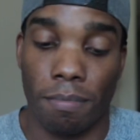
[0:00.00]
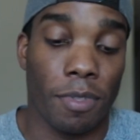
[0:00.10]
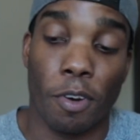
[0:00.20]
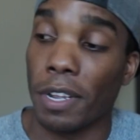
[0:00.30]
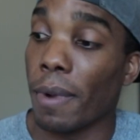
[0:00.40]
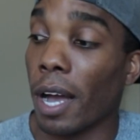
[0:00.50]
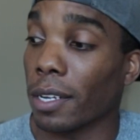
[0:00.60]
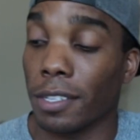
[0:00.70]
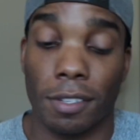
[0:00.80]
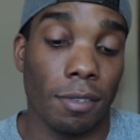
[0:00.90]
30
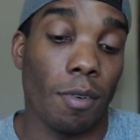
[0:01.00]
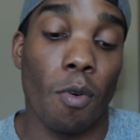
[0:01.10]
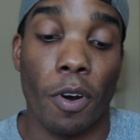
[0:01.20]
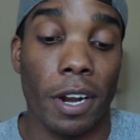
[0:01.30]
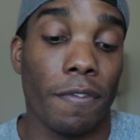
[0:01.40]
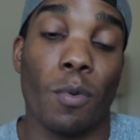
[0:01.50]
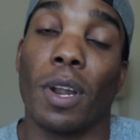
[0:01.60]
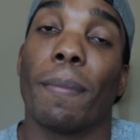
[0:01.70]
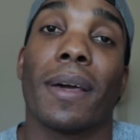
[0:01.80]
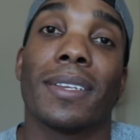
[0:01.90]
bucks, or if you want
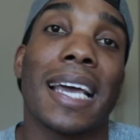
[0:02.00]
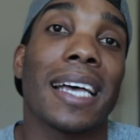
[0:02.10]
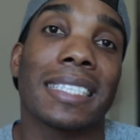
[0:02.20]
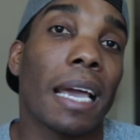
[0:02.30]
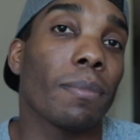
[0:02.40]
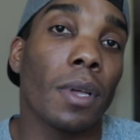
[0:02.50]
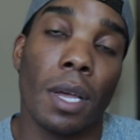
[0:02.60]
to buy the Tascam,